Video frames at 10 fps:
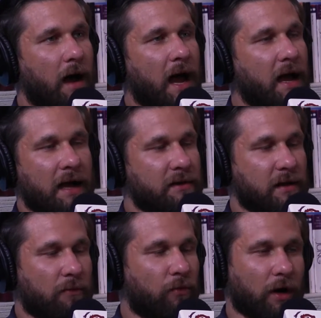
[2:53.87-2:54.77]

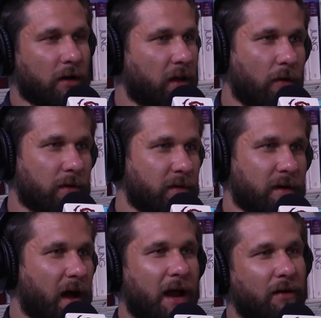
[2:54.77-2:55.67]
I work a lot with
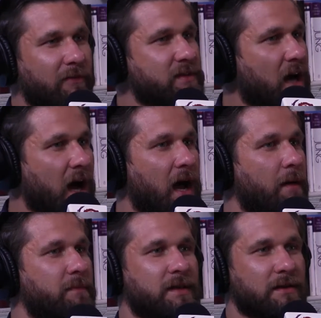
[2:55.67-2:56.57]
it. I don't have
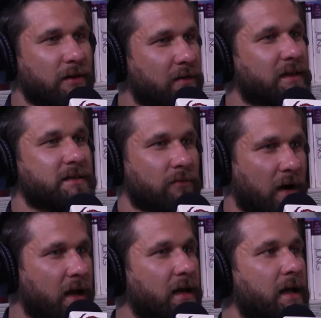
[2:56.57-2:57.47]
time, this, right?